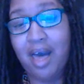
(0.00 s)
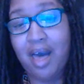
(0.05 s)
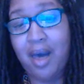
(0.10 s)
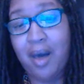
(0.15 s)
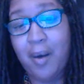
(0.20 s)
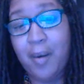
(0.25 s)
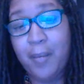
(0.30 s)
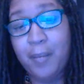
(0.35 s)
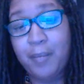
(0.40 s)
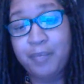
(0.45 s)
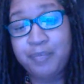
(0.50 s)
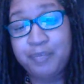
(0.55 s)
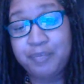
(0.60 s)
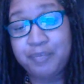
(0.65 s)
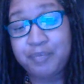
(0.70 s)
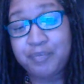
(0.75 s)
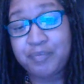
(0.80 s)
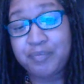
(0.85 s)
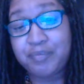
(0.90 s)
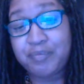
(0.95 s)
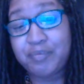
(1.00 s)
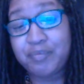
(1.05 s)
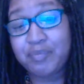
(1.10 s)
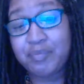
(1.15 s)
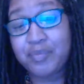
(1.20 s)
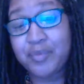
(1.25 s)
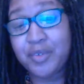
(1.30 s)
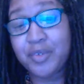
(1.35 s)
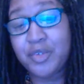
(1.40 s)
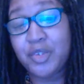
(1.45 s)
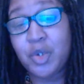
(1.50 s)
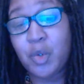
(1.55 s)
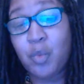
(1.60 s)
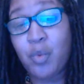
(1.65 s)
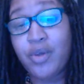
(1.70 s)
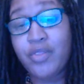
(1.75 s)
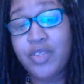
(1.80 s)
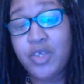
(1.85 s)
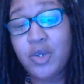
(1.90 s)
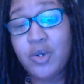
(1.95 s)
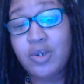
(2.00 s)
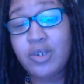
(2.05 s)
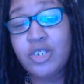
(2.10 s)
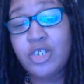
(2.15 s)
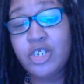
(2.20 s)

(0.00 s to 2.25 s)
So whether your